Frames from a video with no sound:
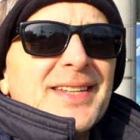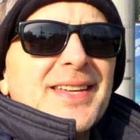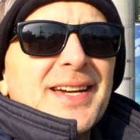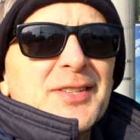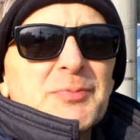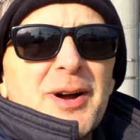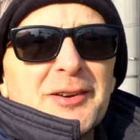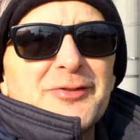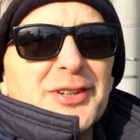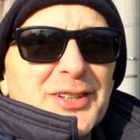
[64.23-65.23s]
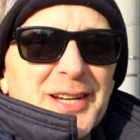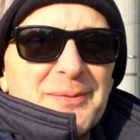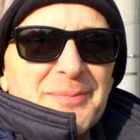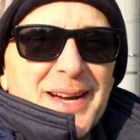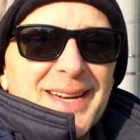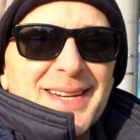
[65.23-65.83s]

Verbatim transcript: I need that spot filled on my